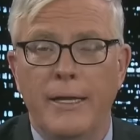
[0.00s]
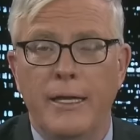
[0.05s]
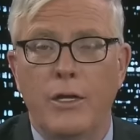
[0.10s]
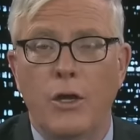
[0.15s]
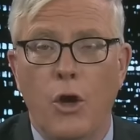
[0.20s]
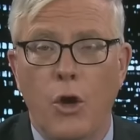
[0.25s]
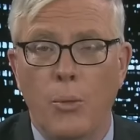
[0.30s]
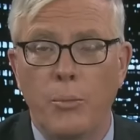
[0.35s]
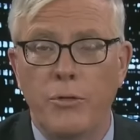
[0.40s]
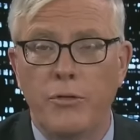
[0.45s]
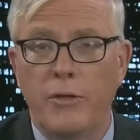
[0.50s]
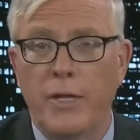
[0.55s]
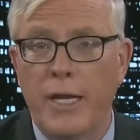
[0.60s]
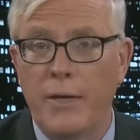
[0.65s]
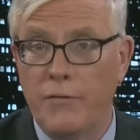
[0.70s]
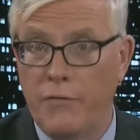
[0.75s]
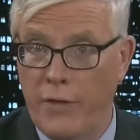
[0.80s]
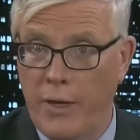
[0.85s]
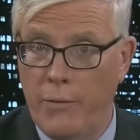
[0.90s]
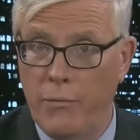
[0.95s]
I think home
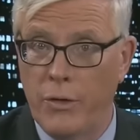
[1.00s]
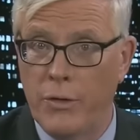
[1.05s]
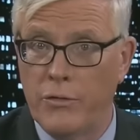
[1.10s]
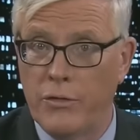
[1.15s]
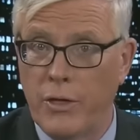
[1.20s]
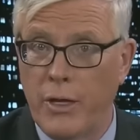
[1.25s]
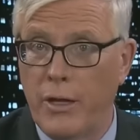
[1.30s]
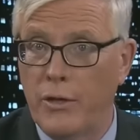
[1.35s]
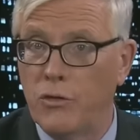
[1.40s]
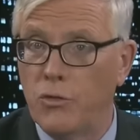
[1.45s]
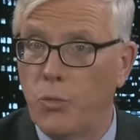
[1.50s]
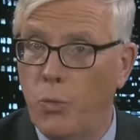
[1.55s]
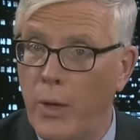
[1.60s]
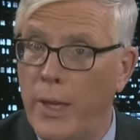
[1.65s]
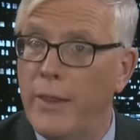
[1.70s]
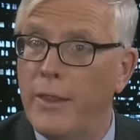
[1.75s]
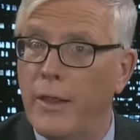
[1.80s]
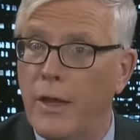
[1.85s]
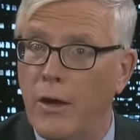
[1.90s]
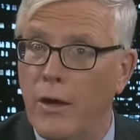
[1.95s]
state favorite sons
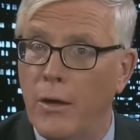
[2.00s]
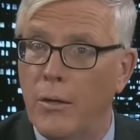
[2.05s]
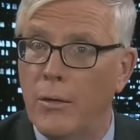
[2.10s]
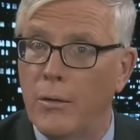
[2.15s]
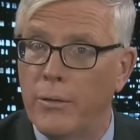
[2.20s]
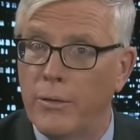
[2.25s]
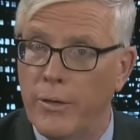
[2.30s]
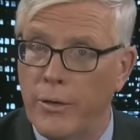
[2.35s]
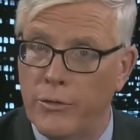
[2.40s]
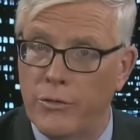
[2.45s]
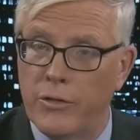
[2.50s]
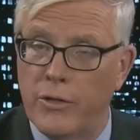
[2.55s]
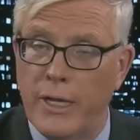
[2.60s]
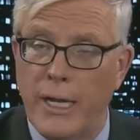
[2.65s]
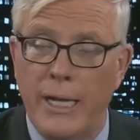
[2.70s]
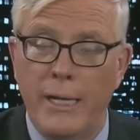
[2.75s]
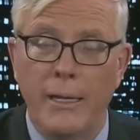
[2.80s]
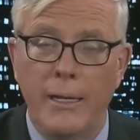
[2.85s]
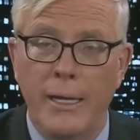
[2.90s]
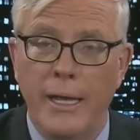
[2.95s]
win their, their
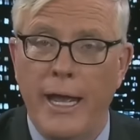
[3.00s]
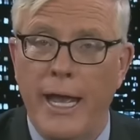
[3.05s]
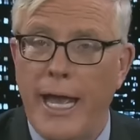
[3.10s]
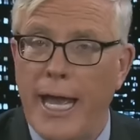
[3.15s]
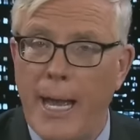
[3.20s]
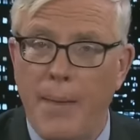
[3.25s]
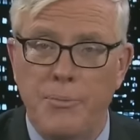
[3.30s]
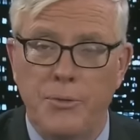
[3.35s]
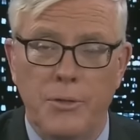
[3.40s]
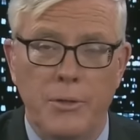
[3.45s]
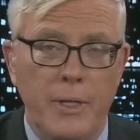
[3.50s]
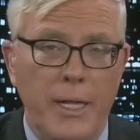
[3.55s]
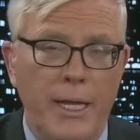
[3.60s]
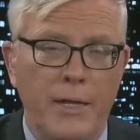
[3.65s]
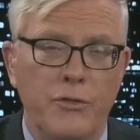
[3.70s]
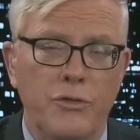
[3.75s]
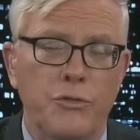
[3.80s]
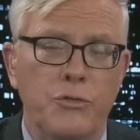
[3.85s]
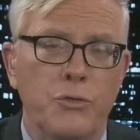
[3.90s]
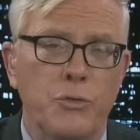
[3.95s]
state, absent
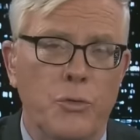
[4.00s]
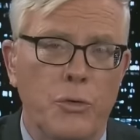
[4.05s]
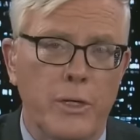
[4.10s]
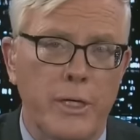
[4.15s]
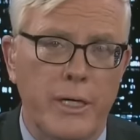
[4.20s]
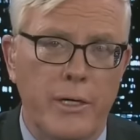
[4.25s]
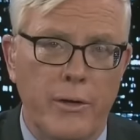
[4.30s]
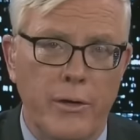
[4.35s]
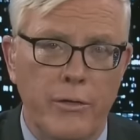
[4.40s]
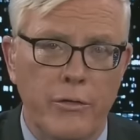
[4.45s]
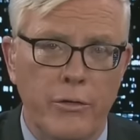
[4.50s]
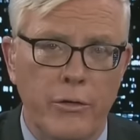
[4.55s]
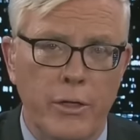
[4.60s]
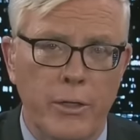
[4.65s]
extraordinary